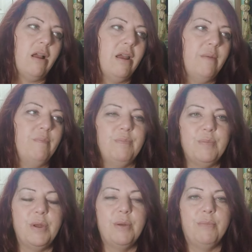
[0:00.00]
I'm
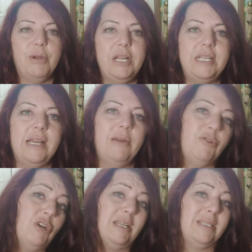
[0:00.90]
pretty t
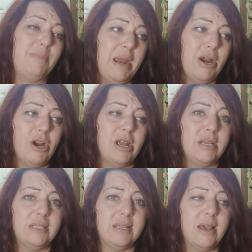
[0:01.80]

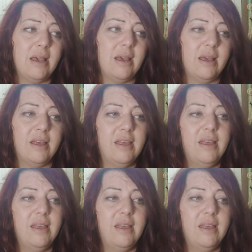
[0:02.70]
transparent, uh,